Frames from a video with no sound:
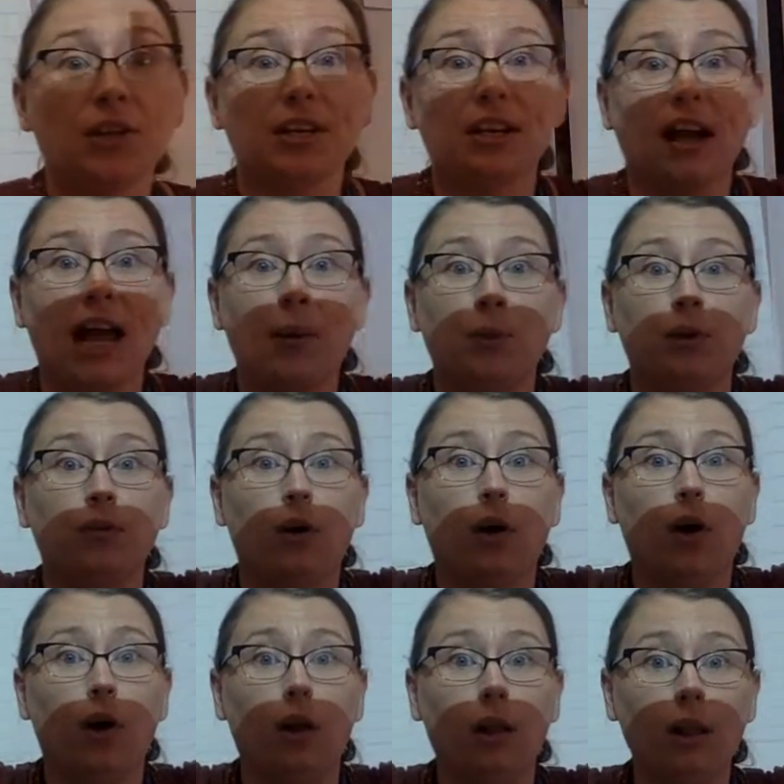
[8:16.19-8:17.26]
we've
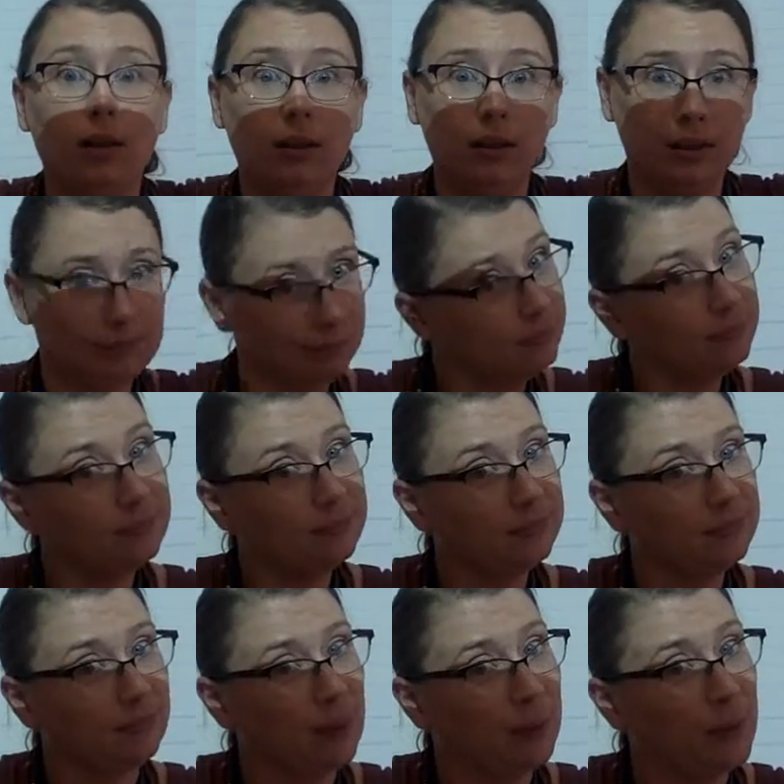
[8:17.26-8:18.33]
all
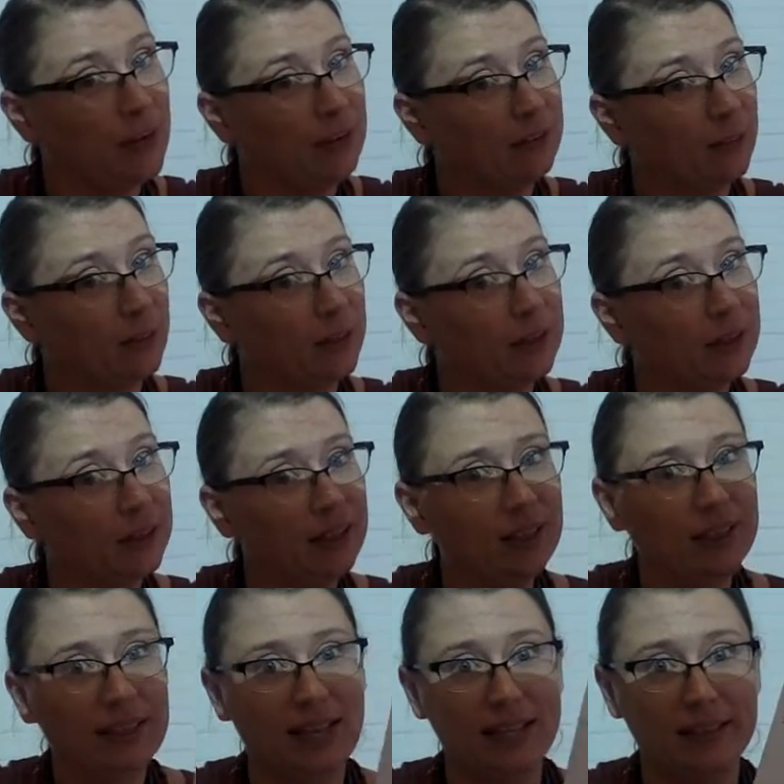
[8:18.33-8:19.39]
been waiting for.
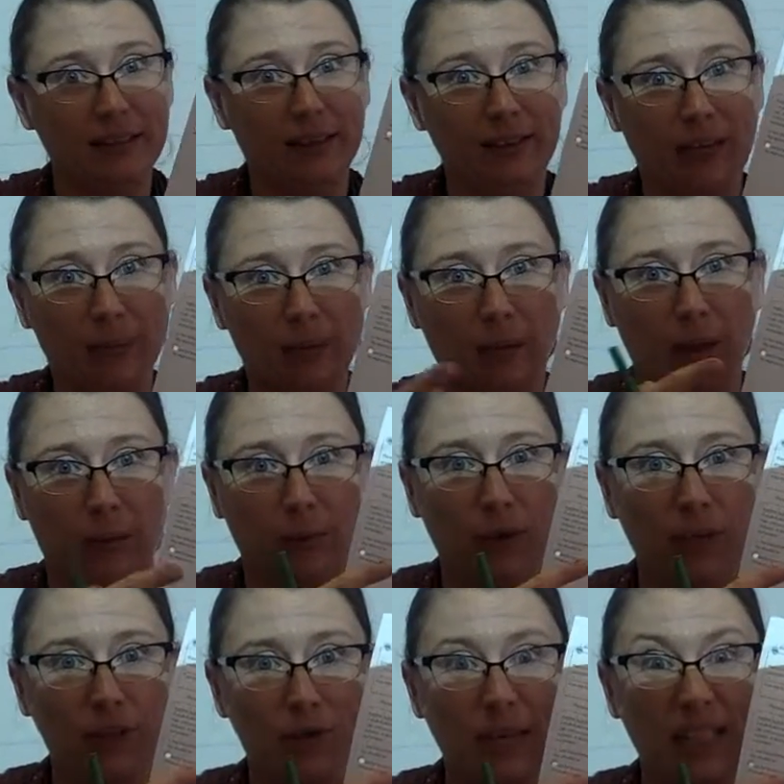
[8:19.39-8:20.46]
It's the example problem. We're
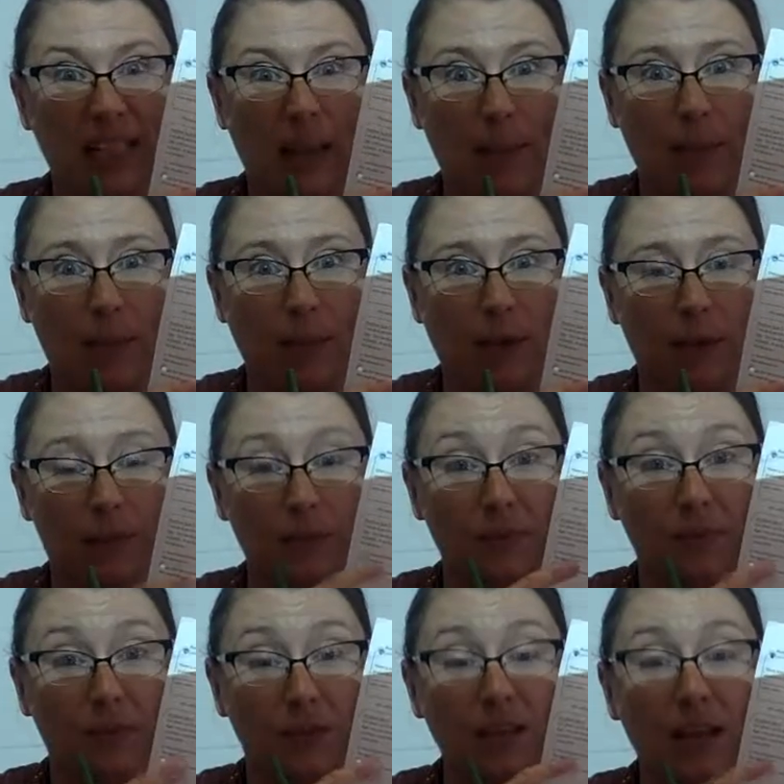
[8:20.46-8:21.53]
going to do example problem
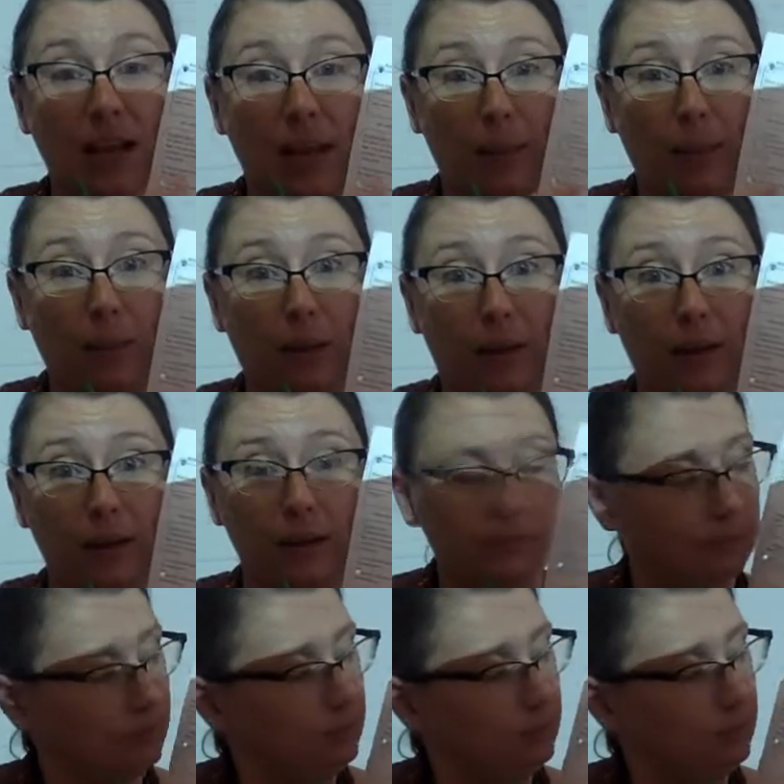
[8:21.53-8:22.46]
for type 1